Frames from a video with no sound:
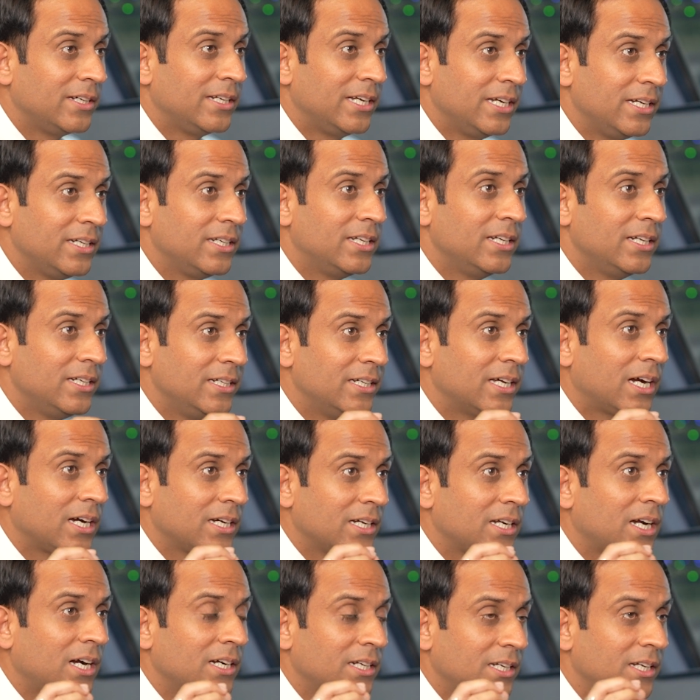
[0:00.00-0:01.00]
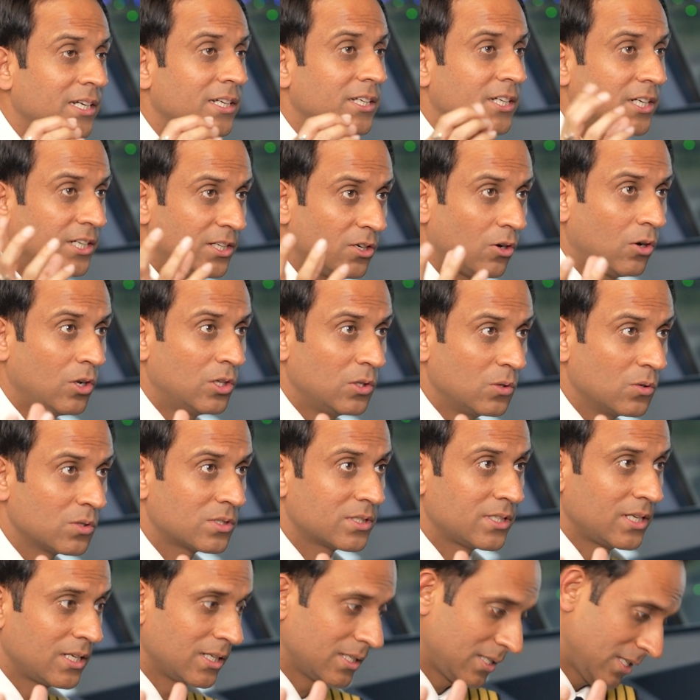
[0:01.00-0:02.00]
Did did that that did did all
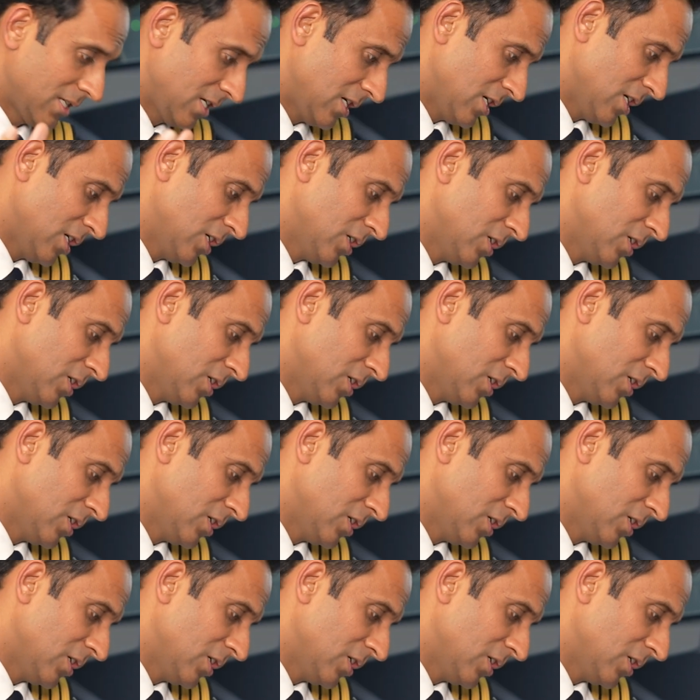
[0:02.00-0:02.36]
those things.